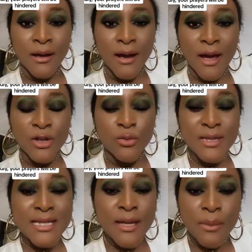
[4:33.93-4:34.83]
and you
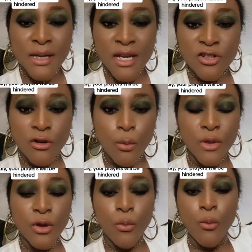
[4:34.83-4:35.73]
intimidate her
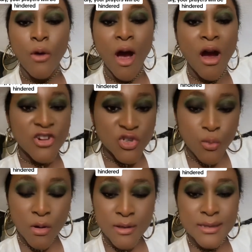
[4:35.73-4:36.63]
with your harsh
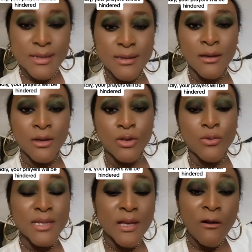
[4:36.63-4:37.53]
words.
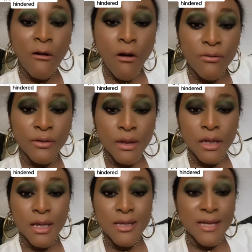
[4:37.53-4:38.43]
You say awful
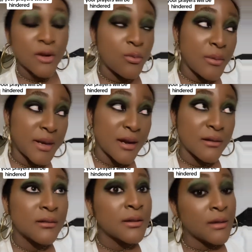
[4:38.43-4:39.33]
things. I know
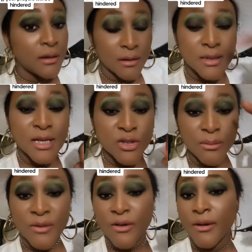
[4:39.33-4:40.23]
women tend to
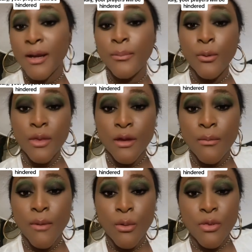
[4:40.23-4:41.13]
be very lippy with their
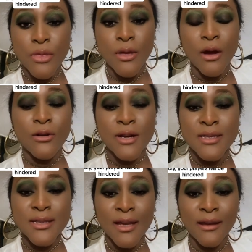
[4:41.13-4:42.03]
mouth. I heard a
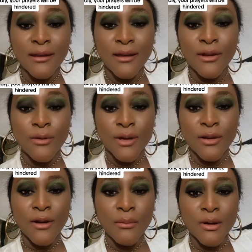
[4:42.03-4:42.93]
saying, you know, the
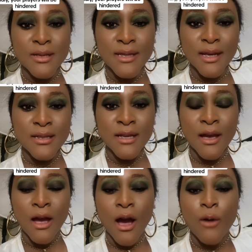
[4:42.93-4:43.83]
grandmother said that
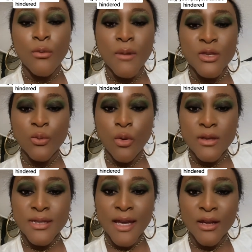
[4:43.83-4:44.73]
a woman's
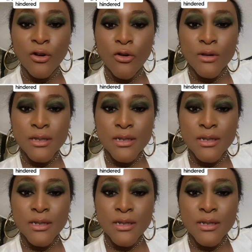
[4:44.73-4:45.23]
words can cut